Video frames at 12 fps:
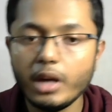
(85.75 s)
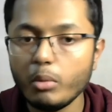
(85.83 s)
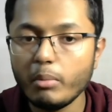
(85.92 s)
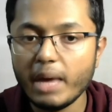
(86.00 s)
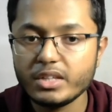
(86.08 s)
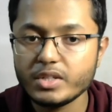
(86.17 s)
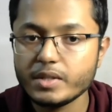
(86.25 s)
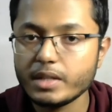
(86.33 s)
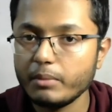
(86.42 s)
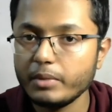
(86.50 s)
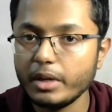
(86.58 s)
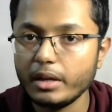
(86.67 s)
Now match
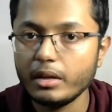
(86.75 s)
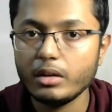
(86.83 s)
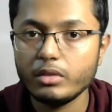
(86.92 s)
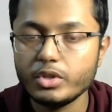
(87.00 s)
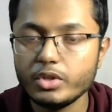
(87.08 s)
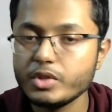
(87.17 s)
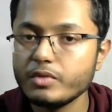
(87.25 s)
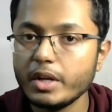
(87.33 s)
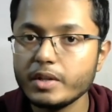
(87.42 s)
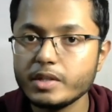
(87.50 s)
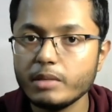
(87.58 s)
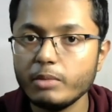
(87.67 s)
is something which is
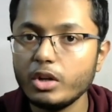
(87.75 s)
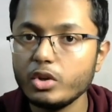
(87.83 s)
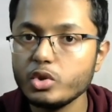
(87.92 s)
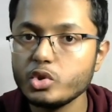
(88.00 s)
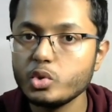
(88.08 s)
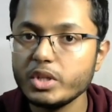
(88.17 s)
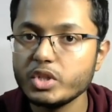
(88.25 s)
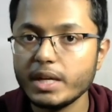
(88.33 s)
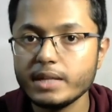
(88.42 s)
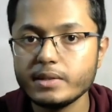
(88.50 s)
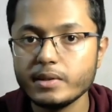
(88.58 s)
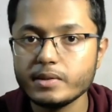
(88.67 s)
very similar to
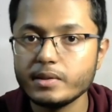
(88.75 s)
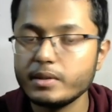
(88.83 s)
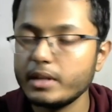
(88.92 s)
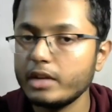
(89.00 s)
switch cases